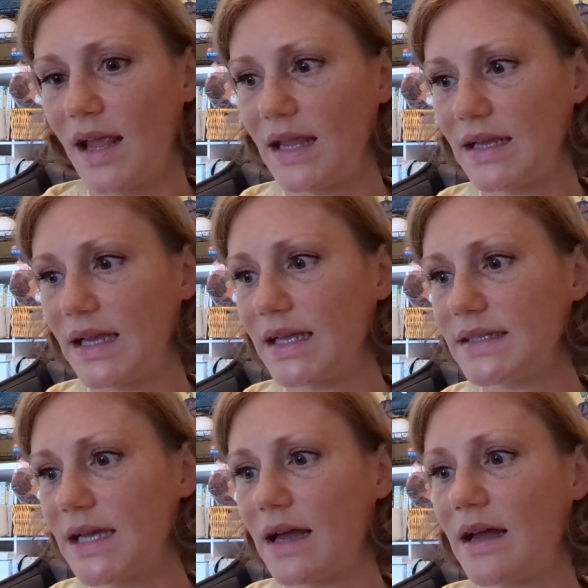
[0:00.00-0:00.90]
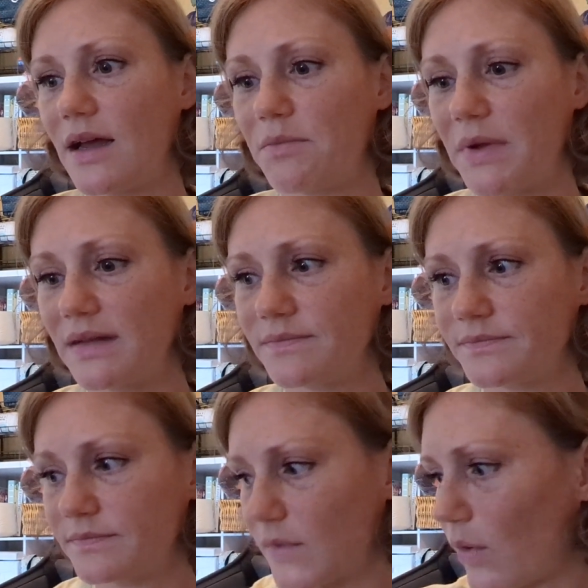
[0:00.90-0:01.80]
and
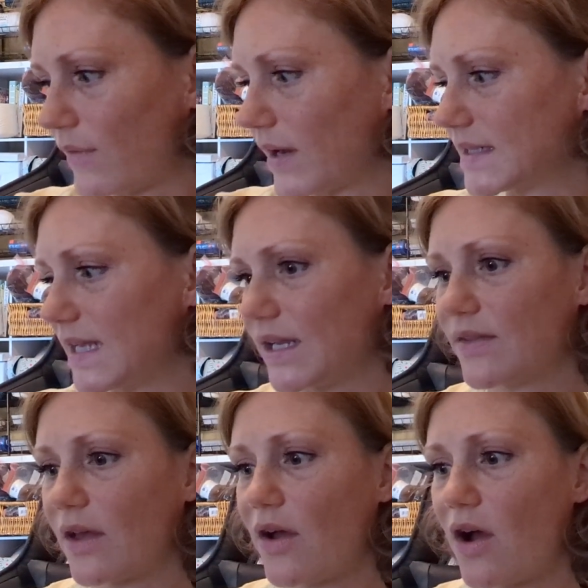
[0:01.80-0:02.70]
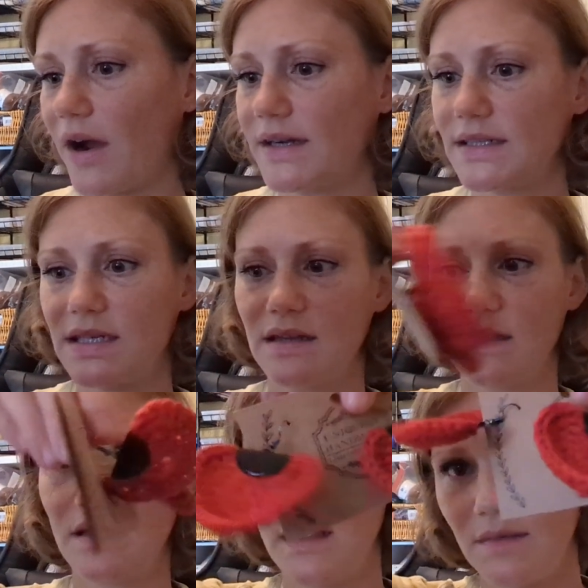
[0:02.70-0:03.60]
oh, I forgot to tell you, the heart
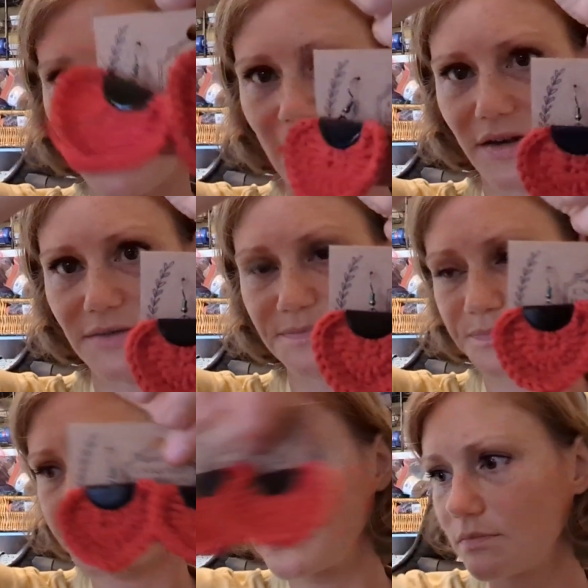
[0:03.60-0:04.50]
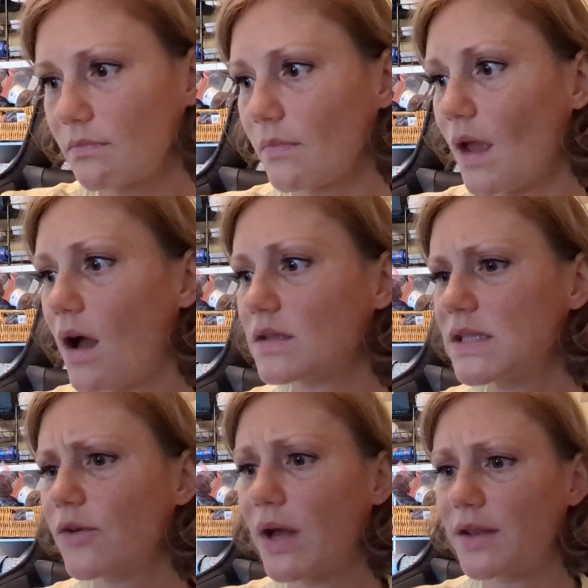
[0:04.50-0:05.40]
pattern.
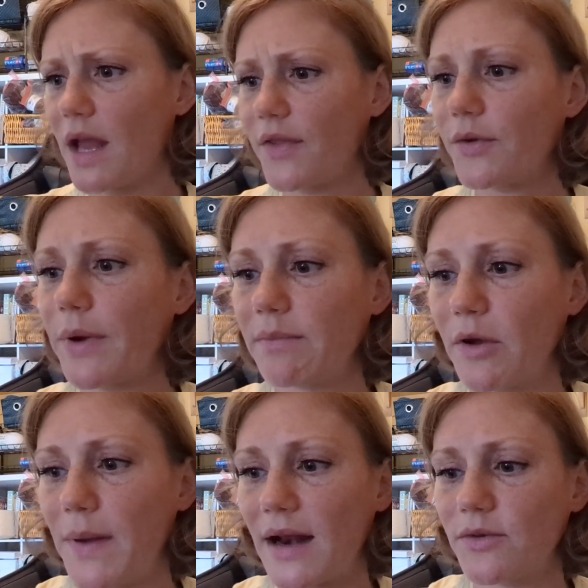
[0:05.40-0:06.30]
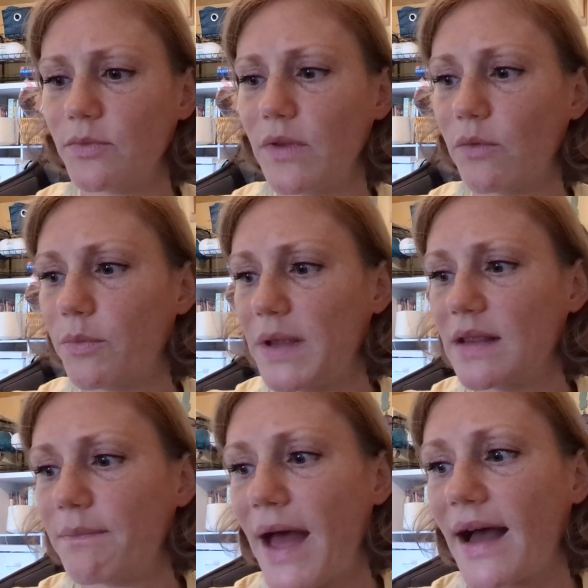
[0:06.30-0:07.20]
Also, another rainbow pattern that will be in
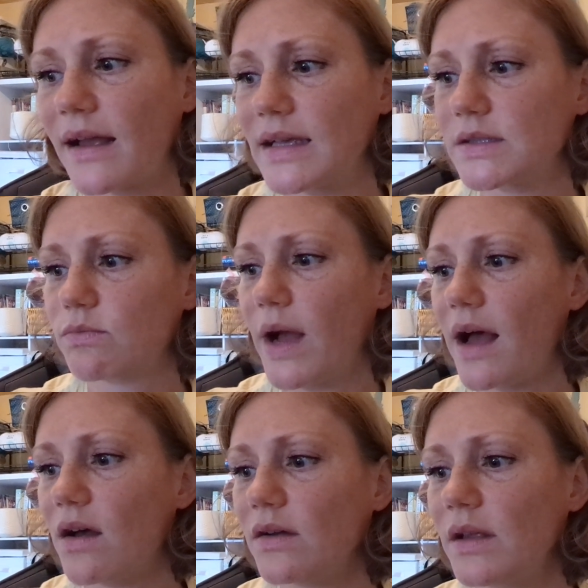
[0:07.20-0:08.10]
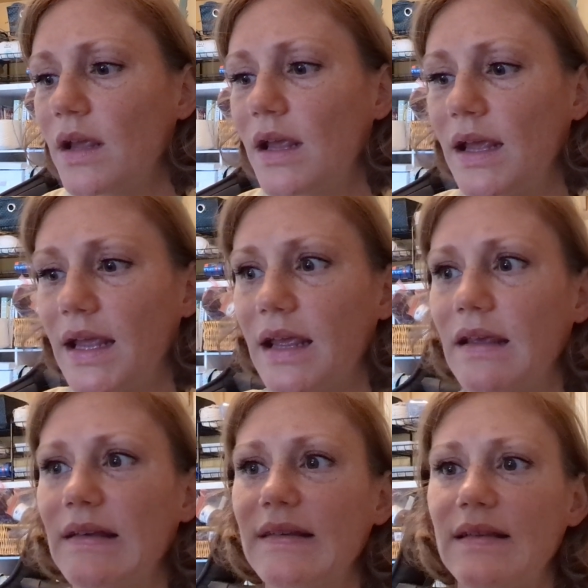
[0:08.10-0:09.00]
the pack as well
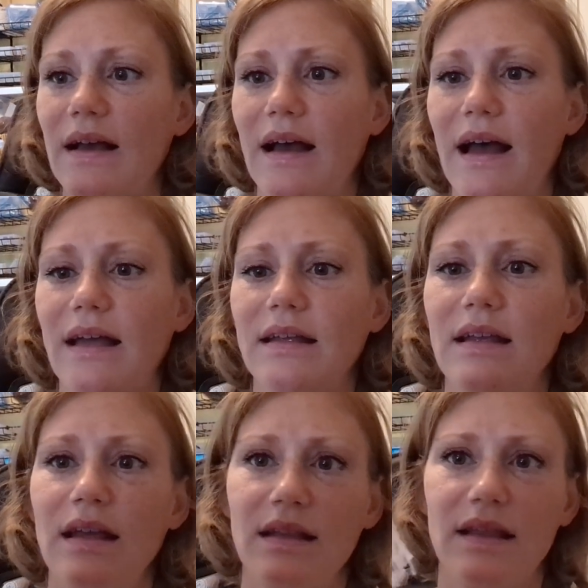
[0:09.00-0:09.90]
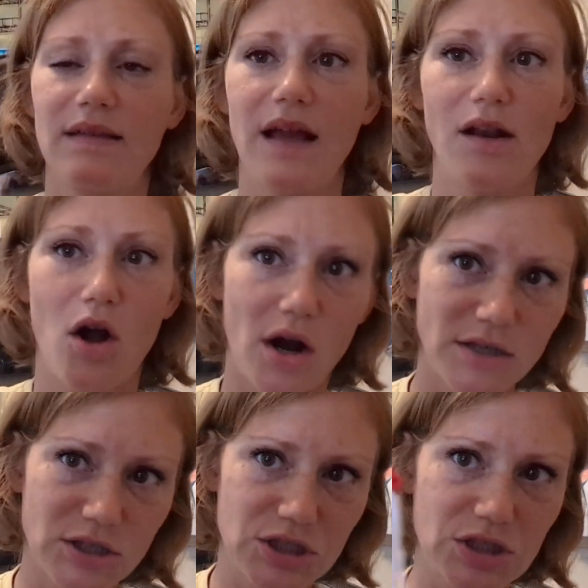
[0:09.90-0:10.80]
is this kind of
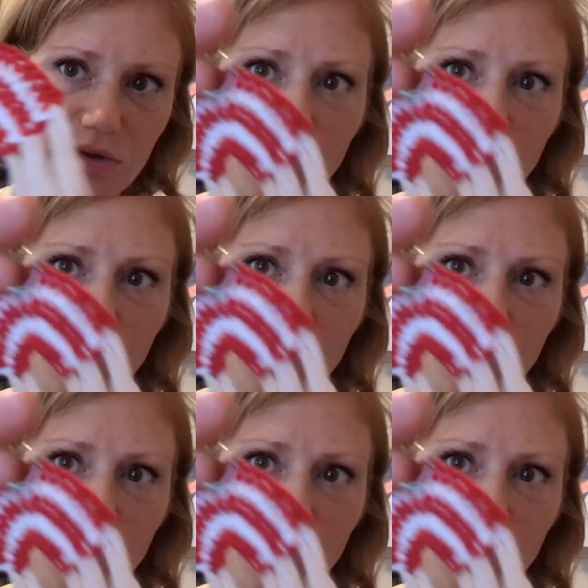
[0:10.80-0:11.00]
arched